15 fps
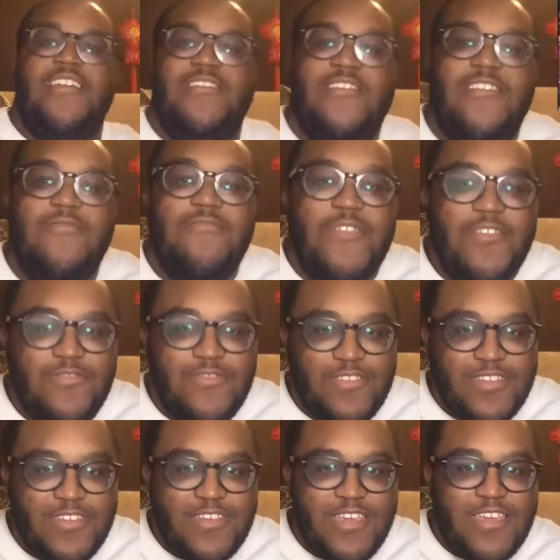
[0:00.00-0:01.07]
Their
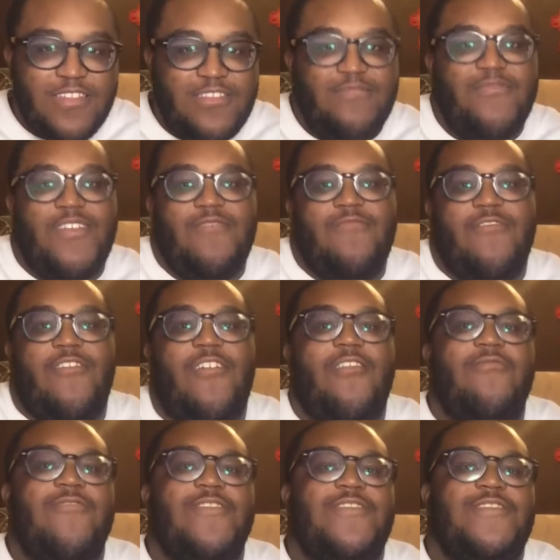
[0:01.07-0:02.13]
music, to me, will
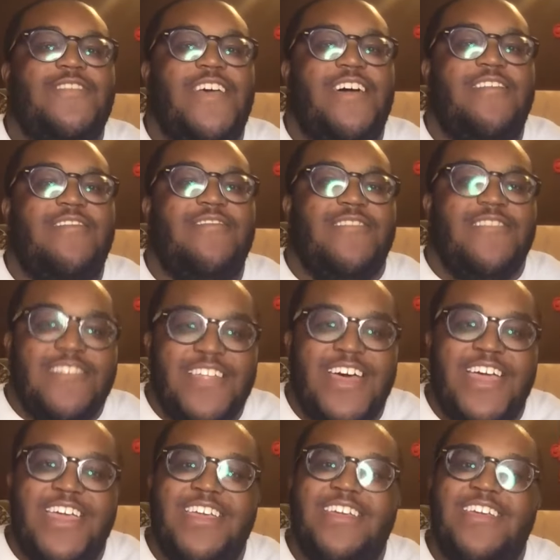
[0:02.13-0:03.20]
always sound
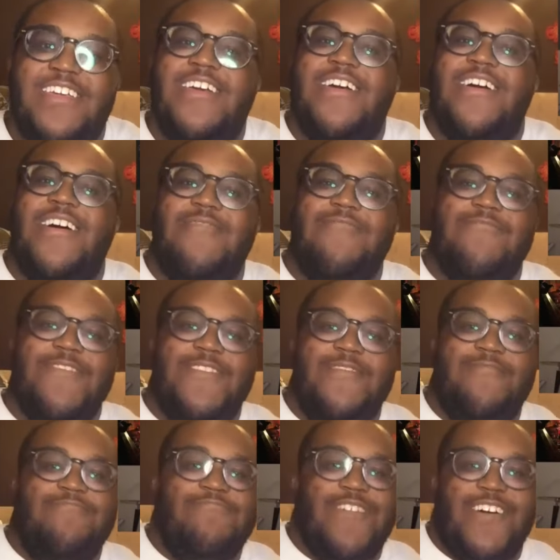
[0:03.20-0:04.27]
like a bit
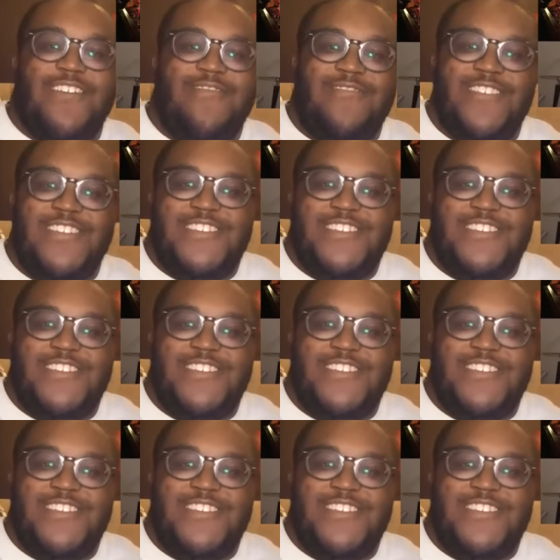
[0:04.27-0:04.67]
of buttery